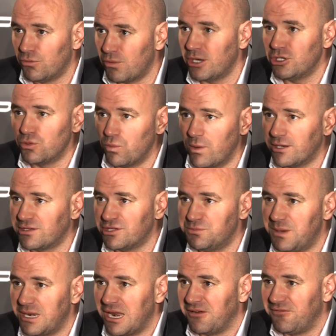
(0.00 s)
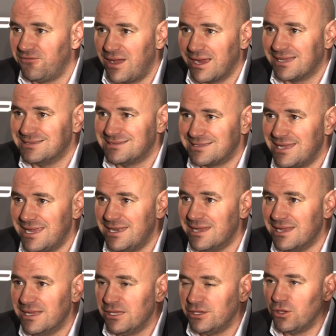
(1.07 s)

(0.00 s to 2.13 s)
Roger Huerta's been on a fucking skid.